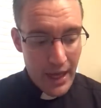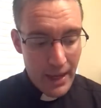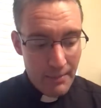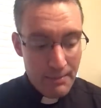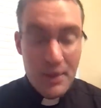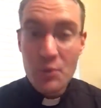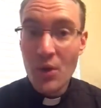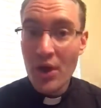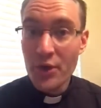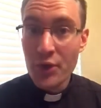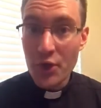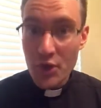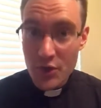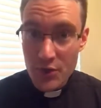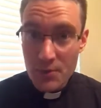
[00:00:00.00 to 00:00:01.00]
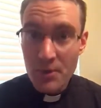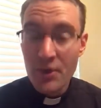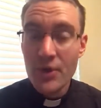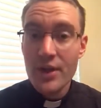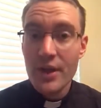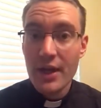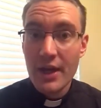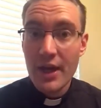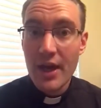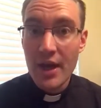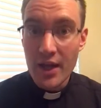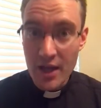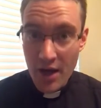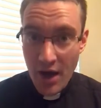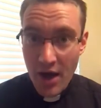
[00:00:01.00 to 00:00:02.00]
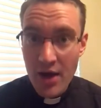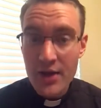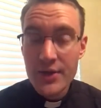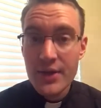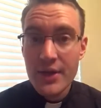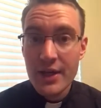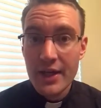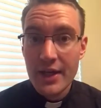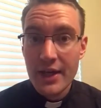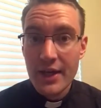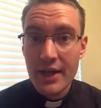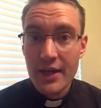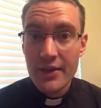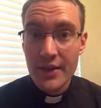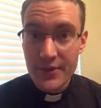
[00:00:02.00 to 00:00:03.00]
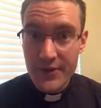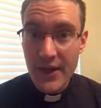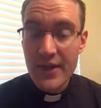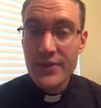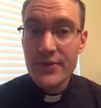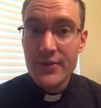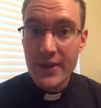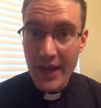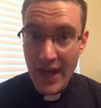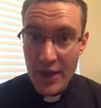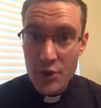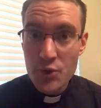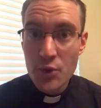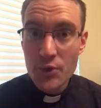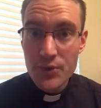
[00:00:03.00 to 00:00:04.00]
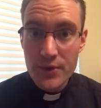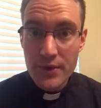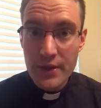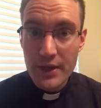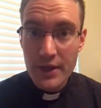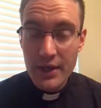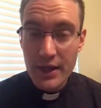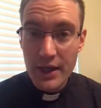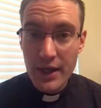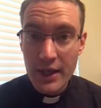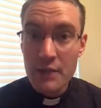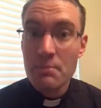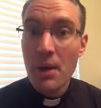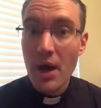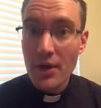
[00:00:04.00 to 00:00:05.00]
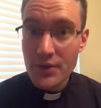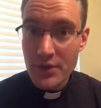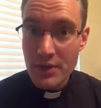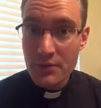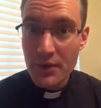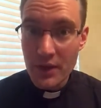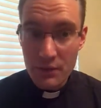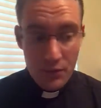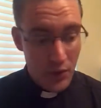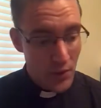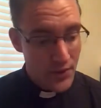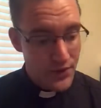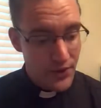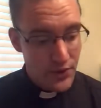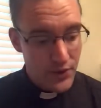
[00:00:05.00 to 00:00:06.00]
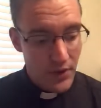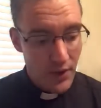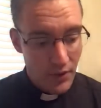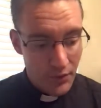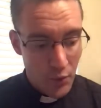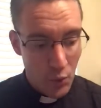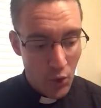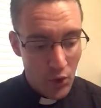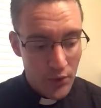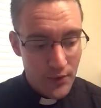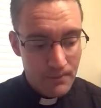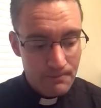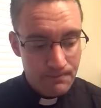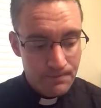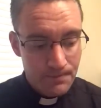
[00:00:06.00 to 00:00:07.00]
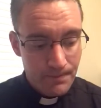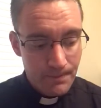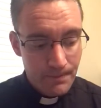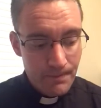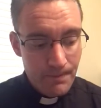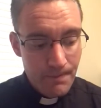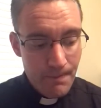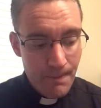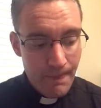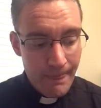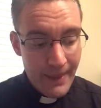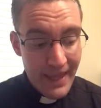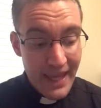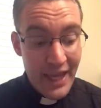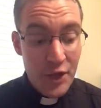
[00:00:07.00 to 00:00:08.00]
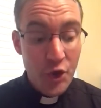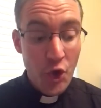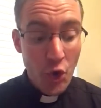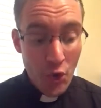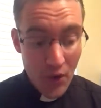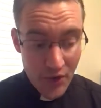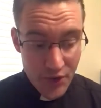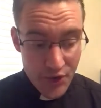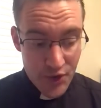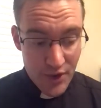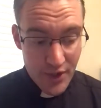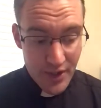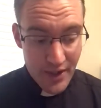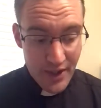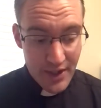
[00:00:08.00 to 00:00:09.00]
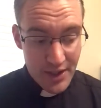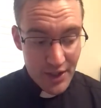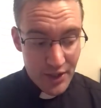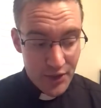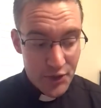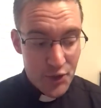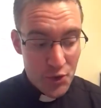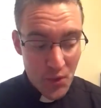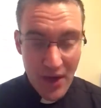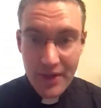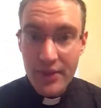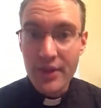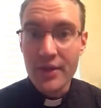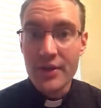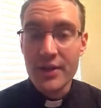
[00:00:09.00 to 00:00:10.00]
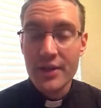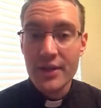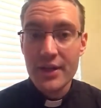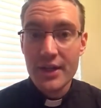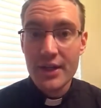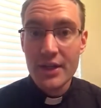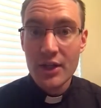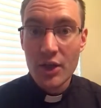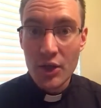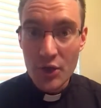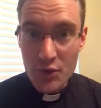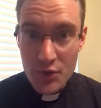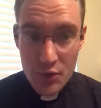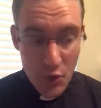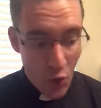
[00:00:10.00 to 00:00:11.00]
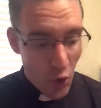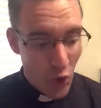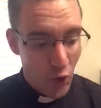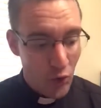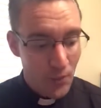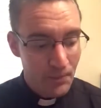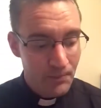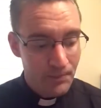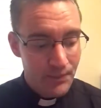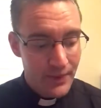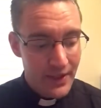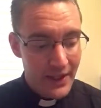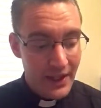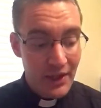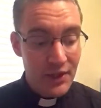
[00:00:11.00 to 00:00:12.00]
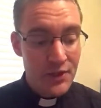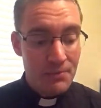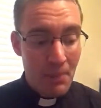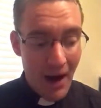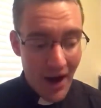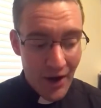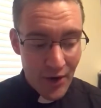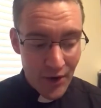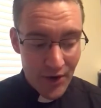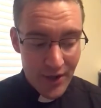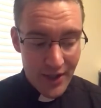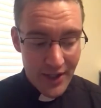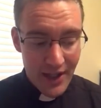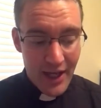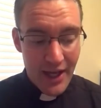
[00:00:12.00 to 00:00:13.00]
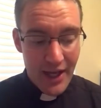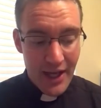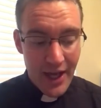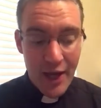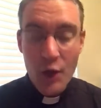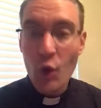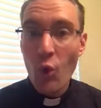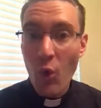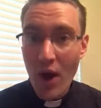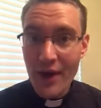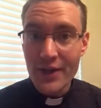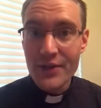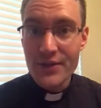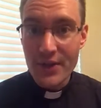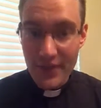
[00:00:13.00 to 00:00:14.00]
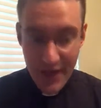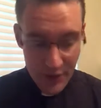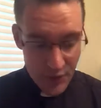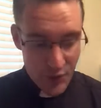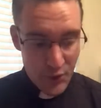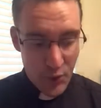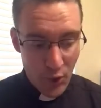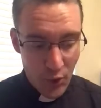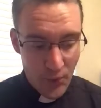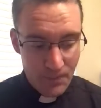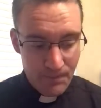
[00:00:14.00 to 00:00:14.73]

Meanwhile, the good spirit, God, the saints, the angels, and the positive influences of the world encourage, strengthen, console, inspire, and quiet that soul,